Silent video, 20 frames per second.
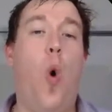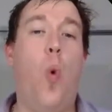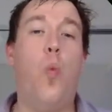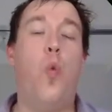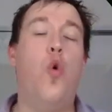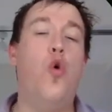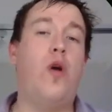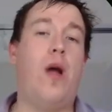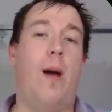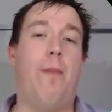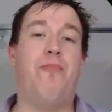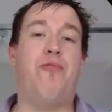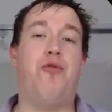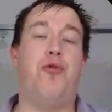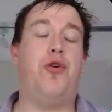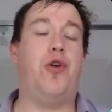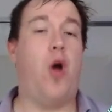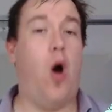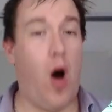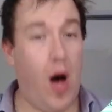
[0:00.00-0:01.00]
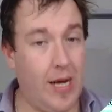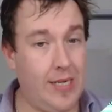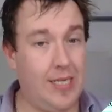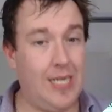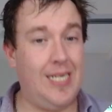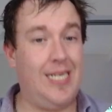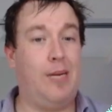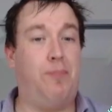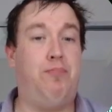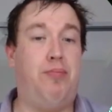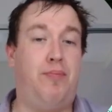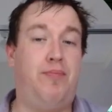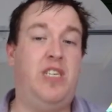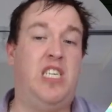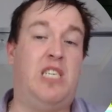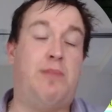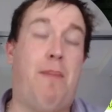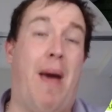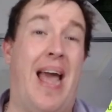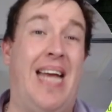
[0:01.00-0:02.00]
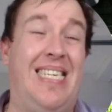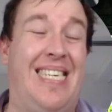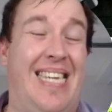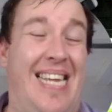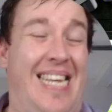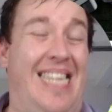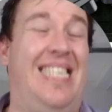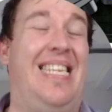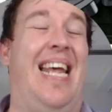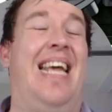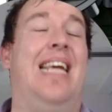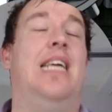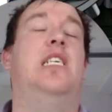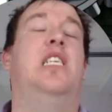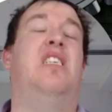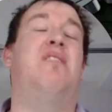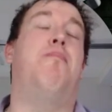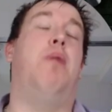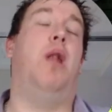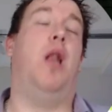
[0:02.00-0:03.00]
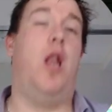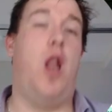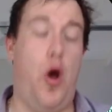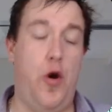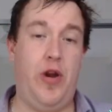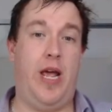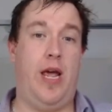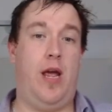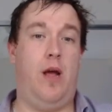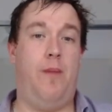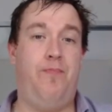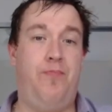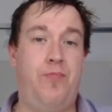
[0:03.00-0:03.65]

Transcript: will come through, guys. This space is exploding.